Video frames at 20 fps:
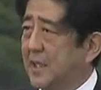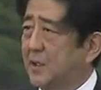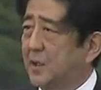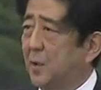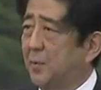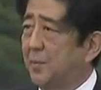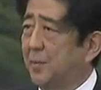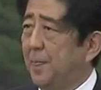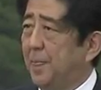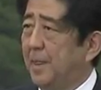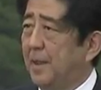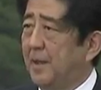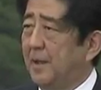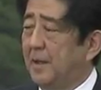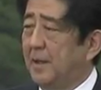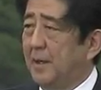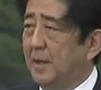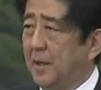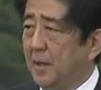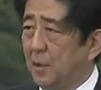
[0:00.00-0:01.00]
taking
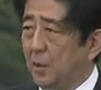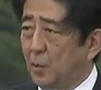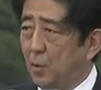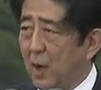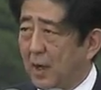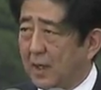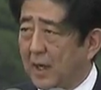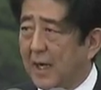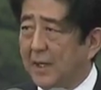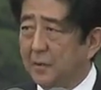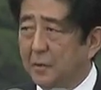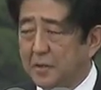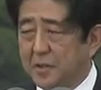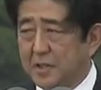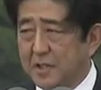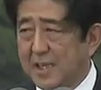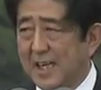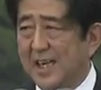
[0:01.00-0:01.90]
responsibility for